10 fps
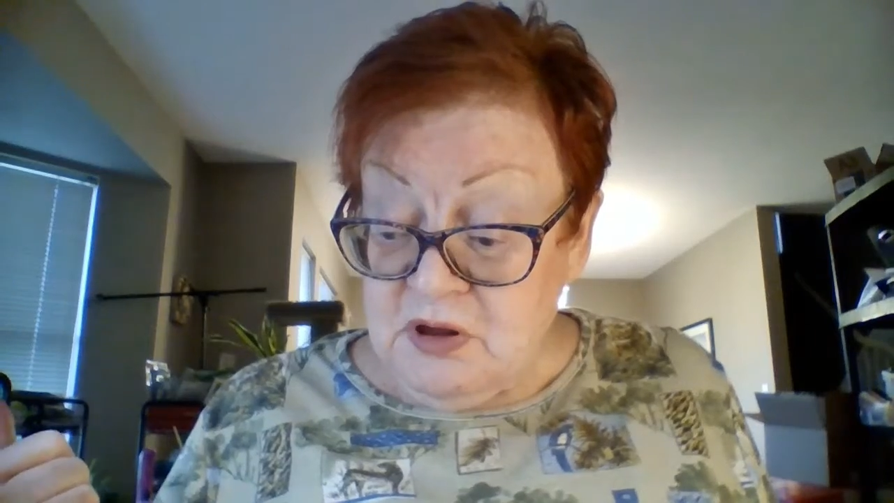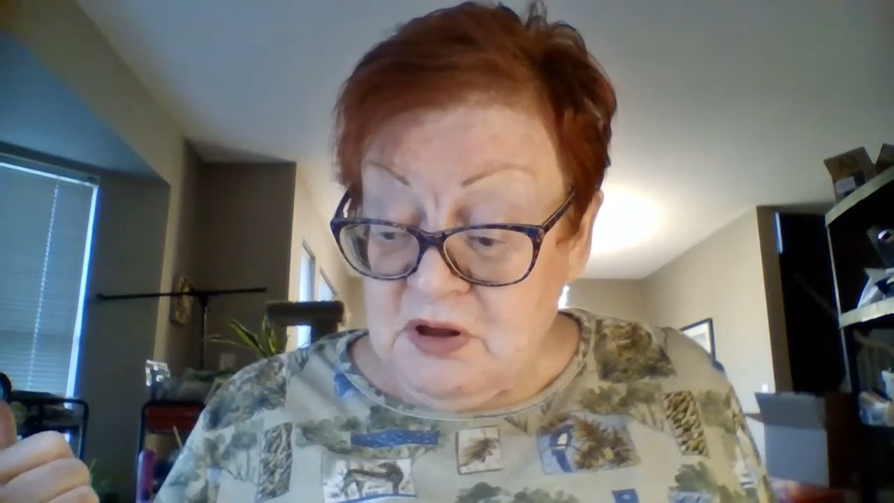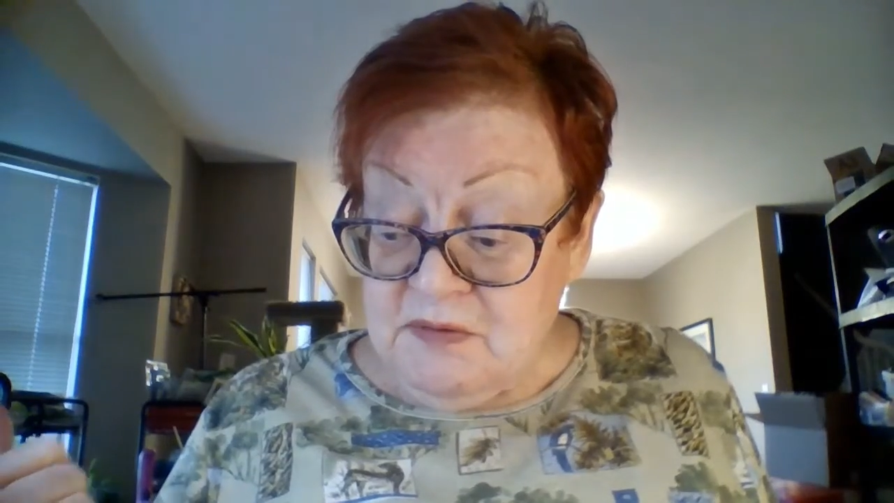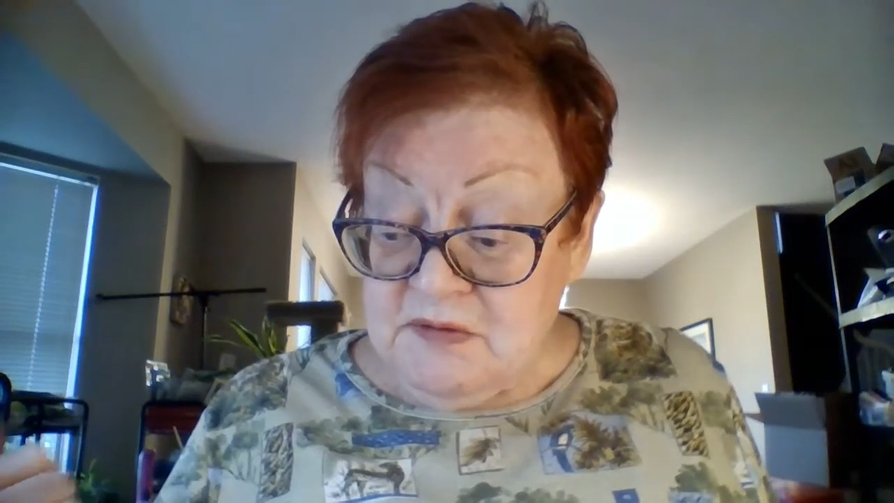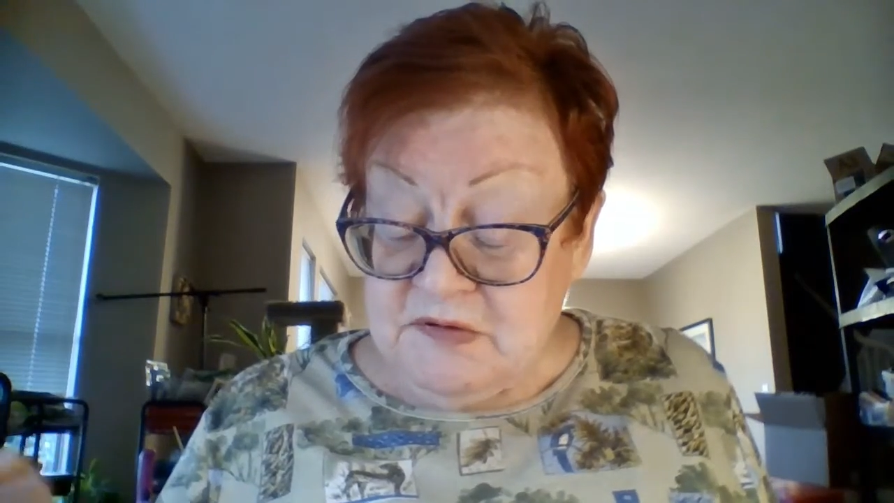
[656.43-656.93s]

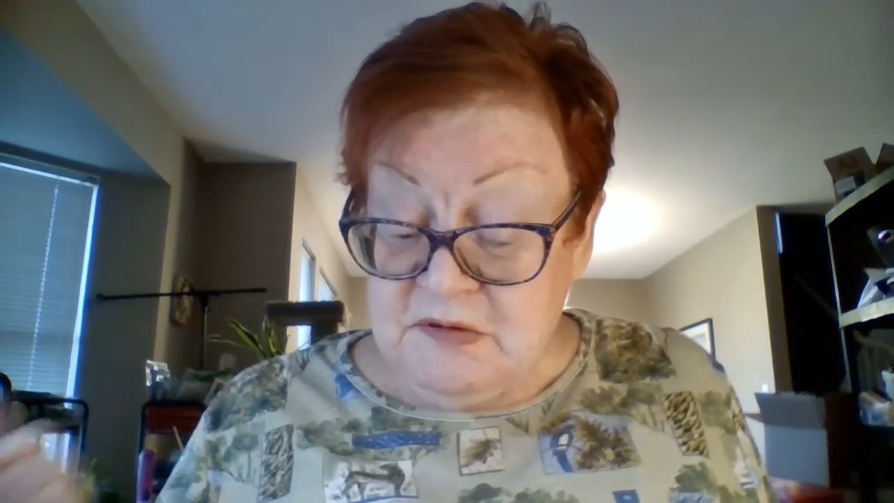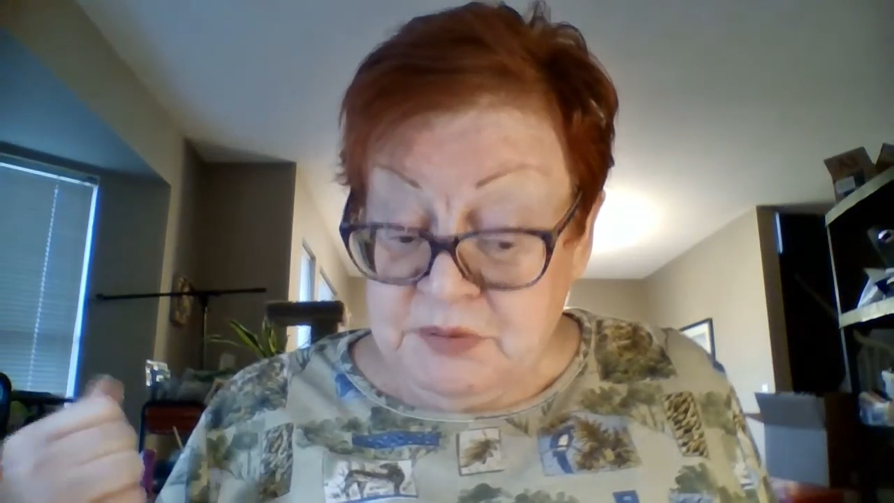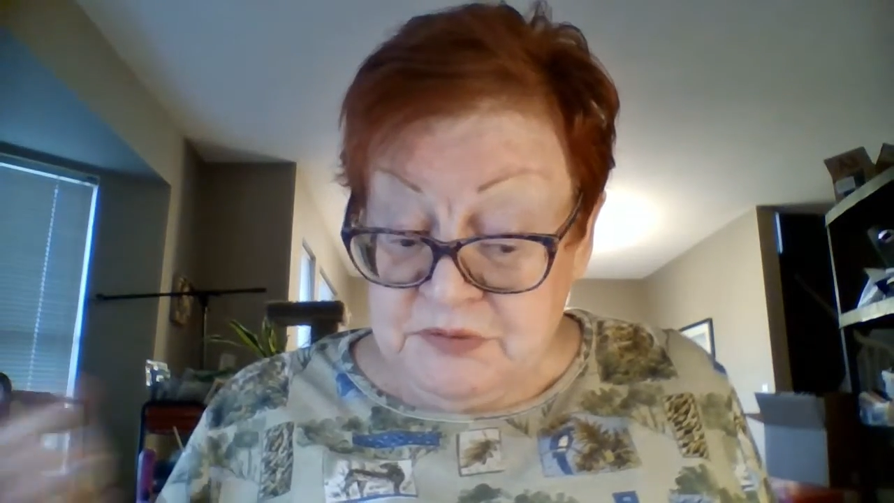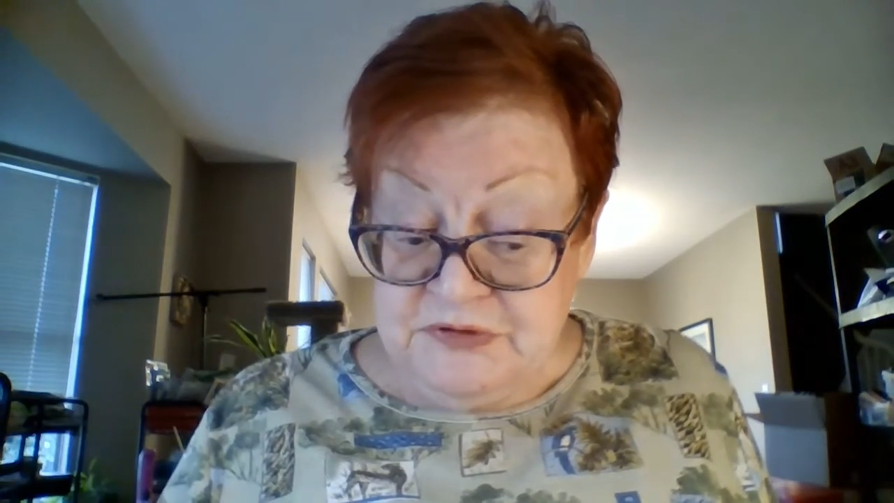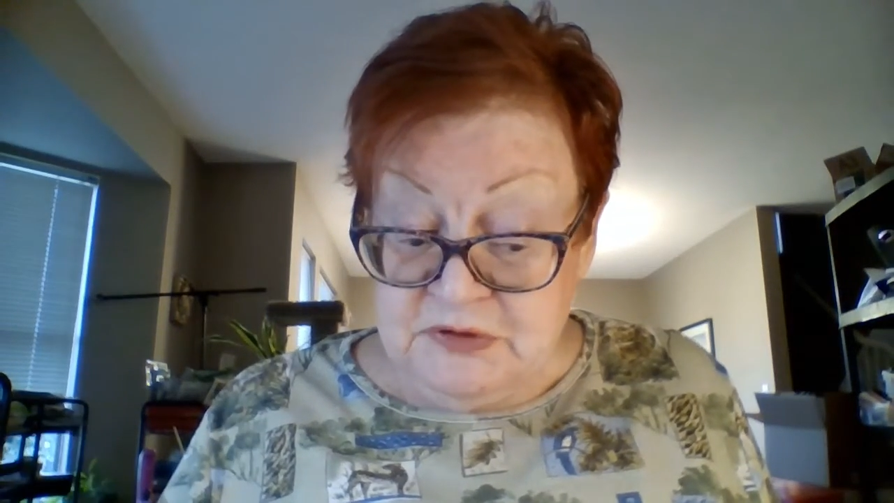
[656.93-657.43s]
and this is the
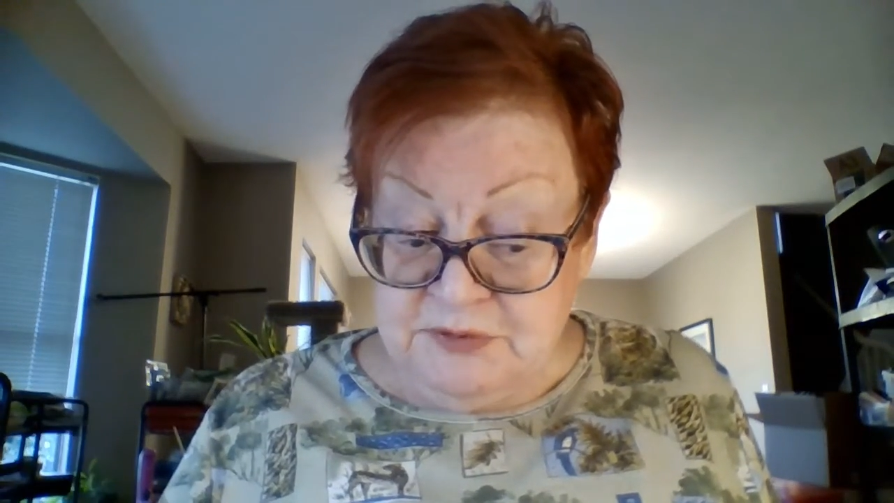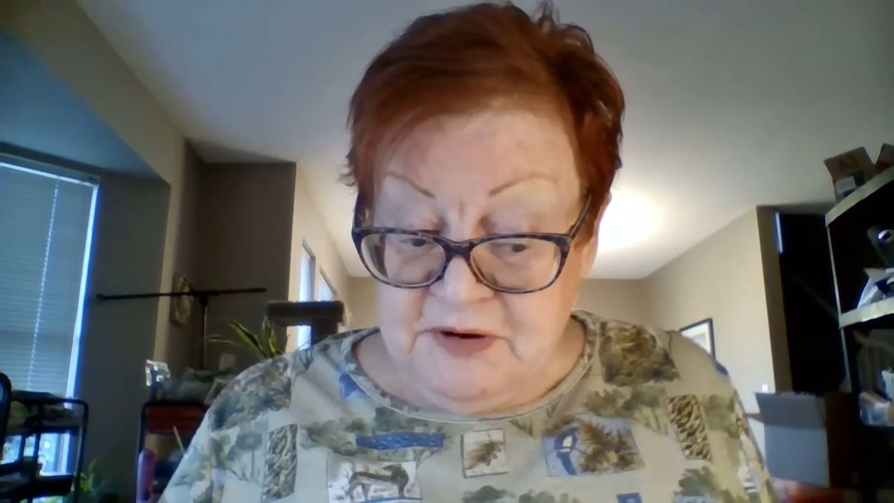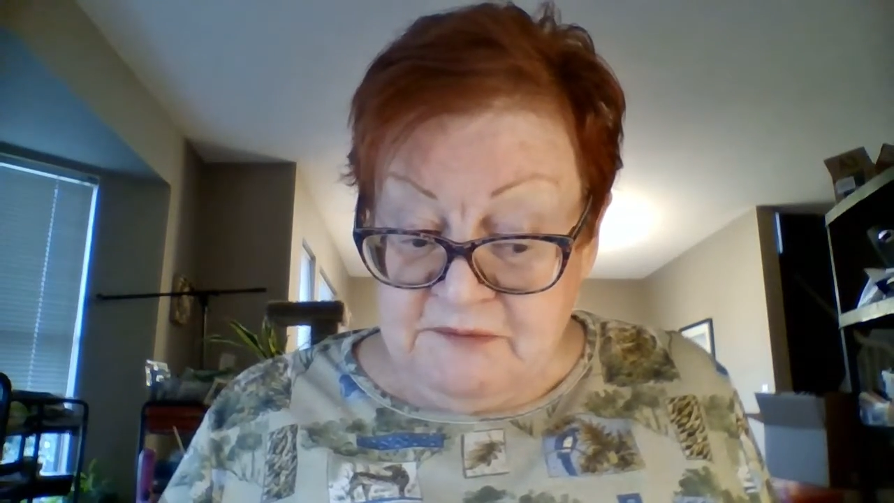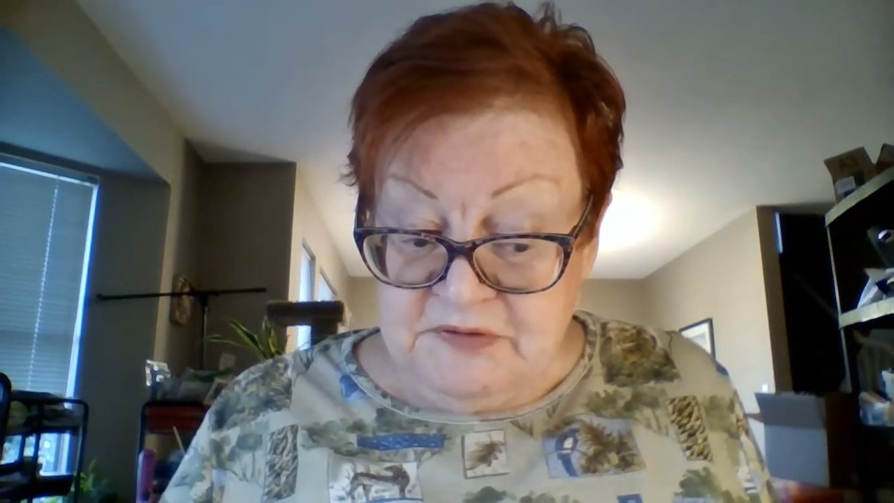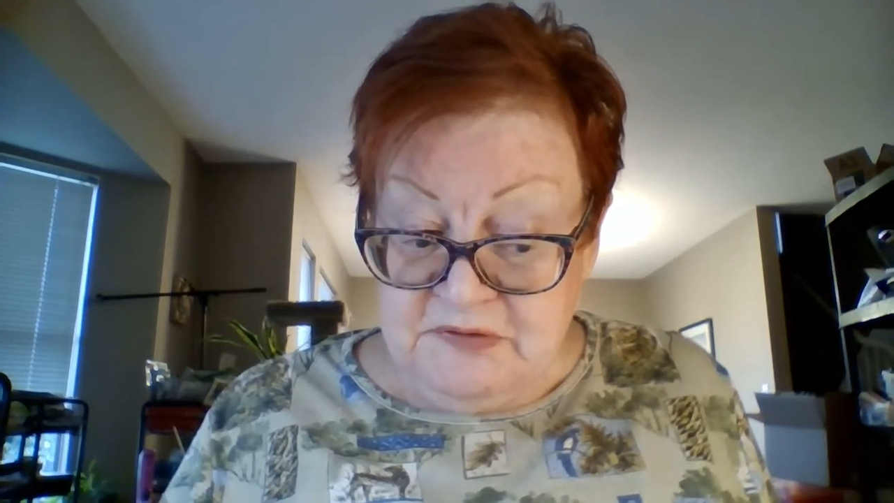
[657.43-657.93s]
personal
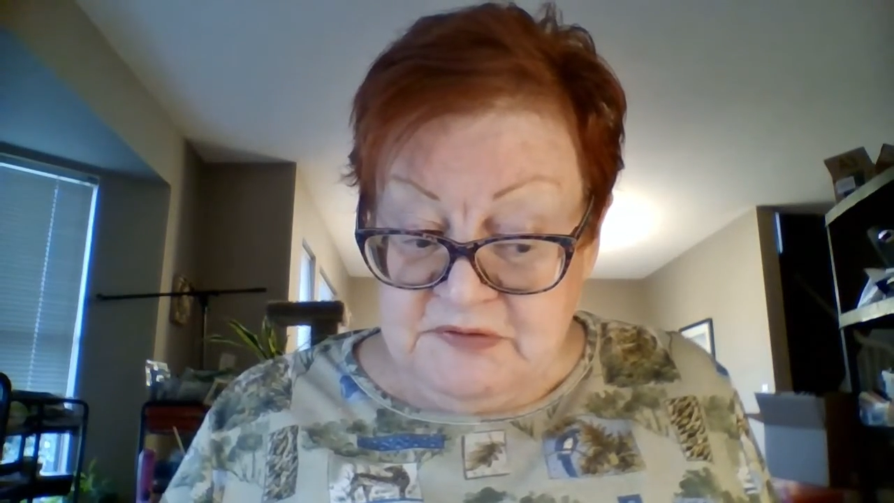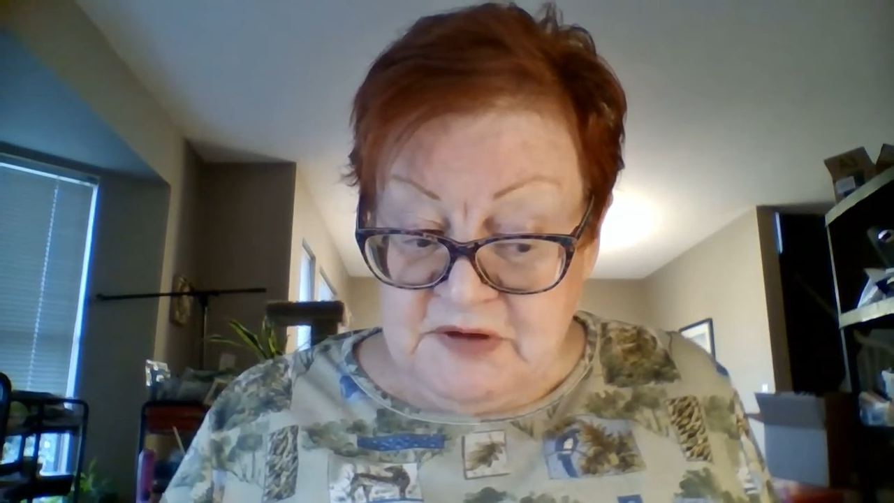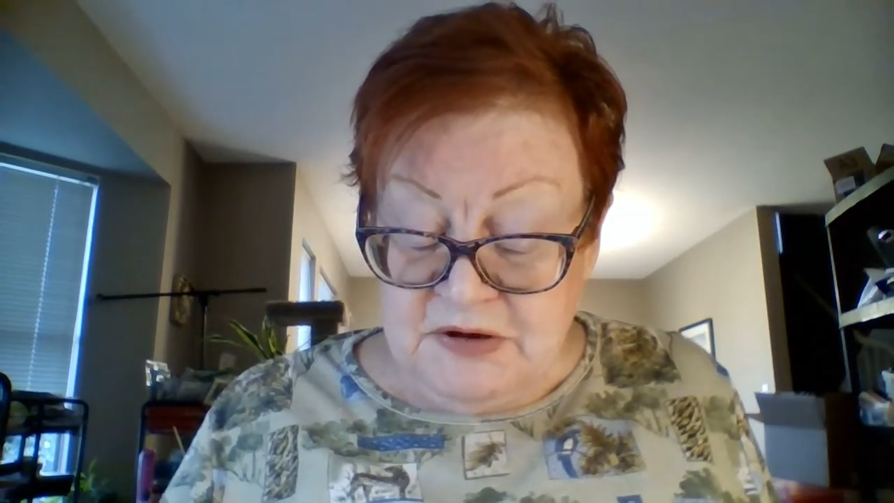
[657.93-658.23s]
preferences,